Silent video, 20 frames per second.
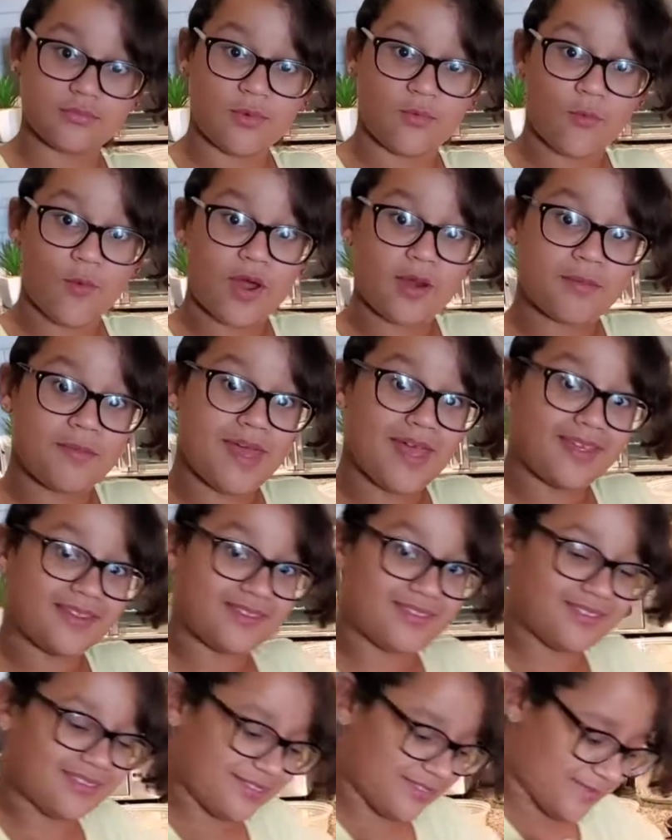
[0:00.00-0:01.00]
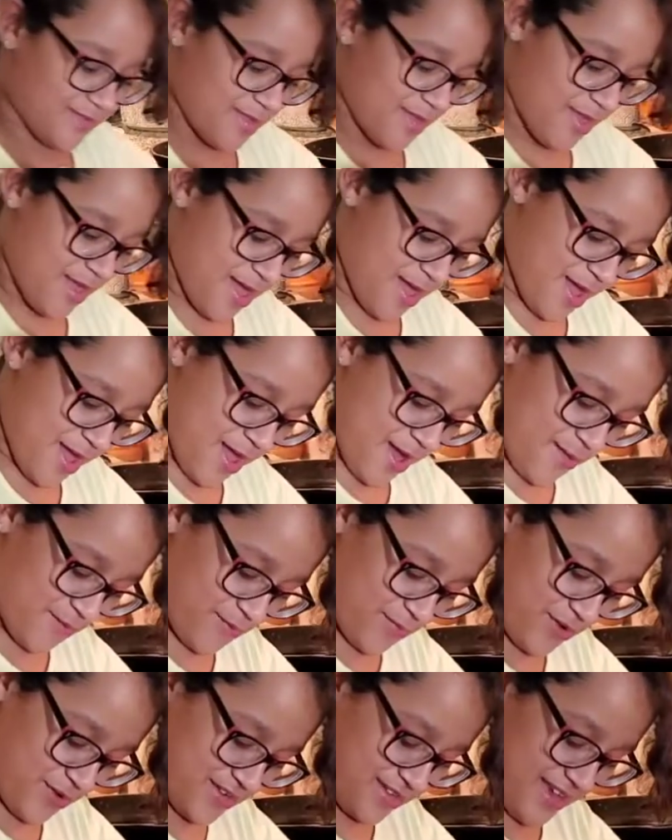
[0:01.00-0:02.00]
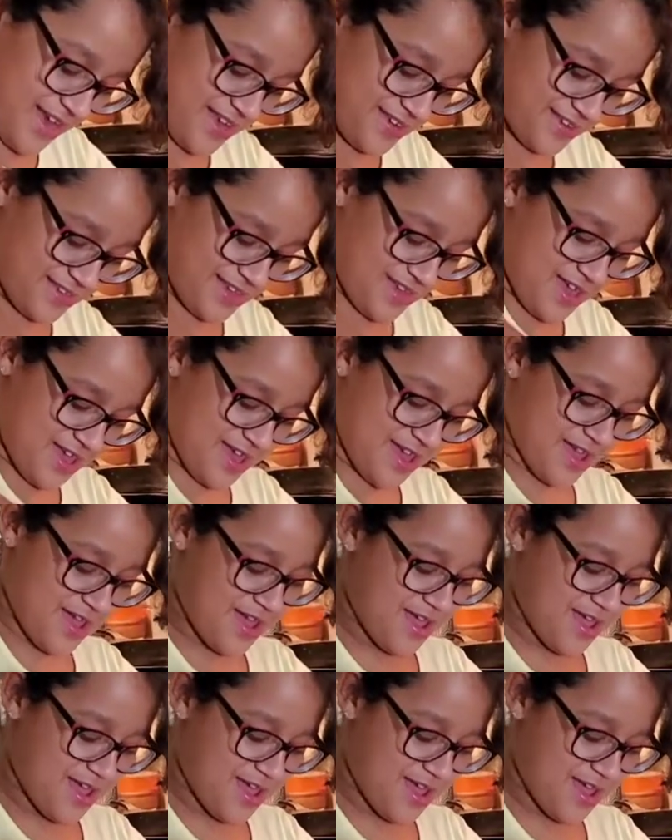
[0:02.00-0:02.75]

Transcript: 1 mess. Precisely